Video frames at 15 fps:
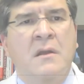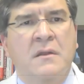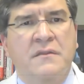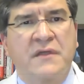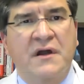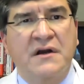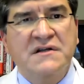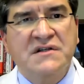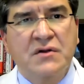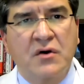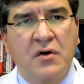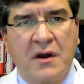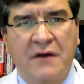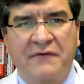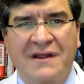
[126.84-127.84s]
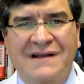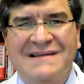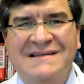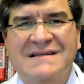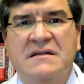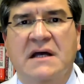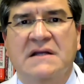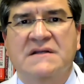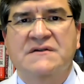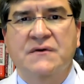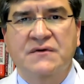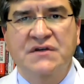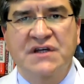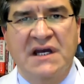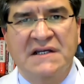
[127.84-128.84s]
There is no evidence that
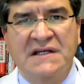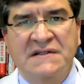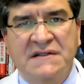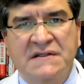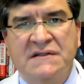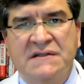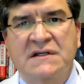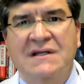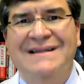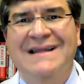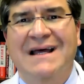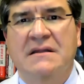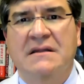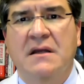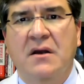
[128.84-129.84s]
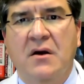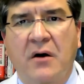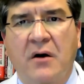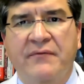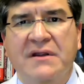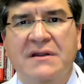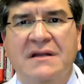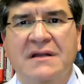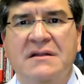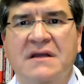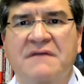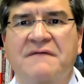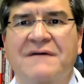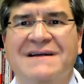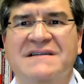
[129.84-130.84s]
suggests that the COVID
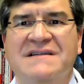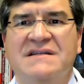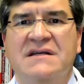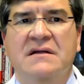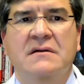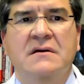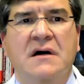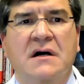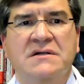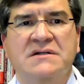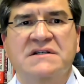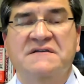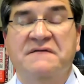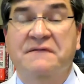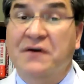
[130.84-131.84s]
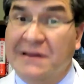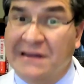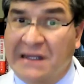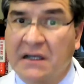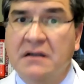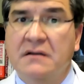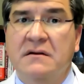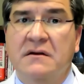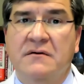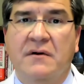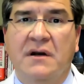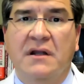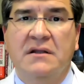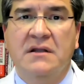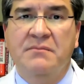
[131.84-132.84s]
19 vaccine causes fertility
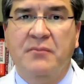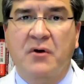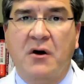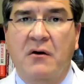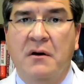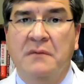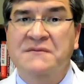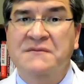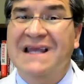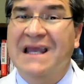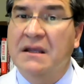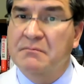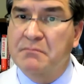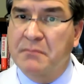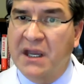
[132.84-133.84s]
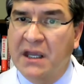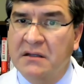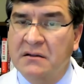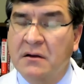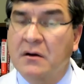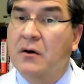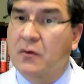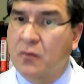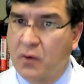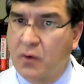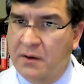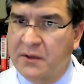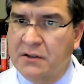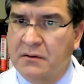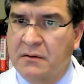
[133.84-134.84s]
related problems in men or
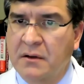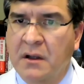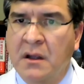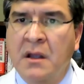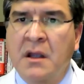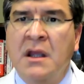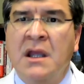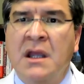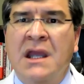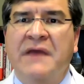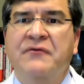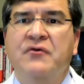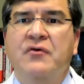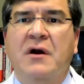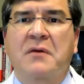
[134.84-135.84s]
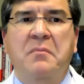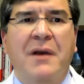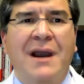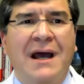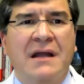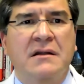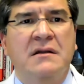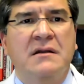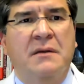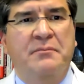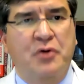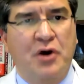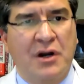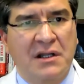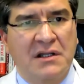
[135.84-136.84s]
women. If you are planning a
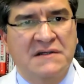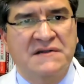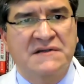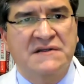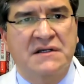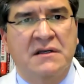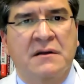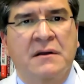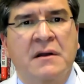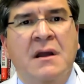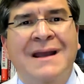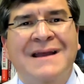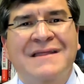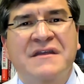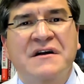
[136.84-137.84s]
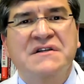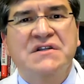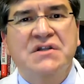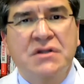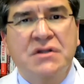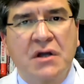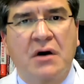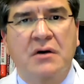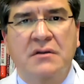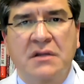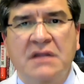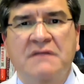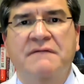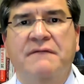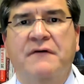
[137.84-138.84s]
pregnancy, there is no
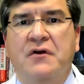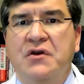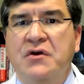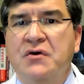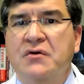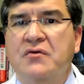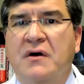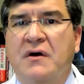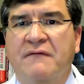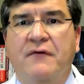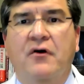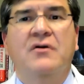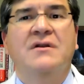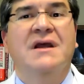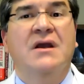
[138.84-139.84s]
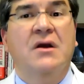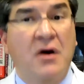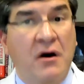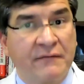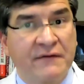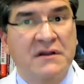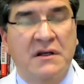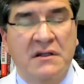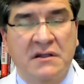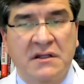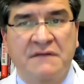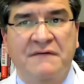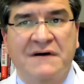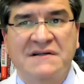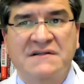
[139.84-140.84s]
need for you to avoid the COVID
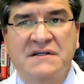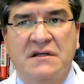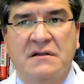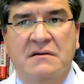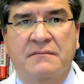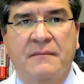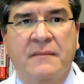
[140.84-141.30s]
19 vaccine.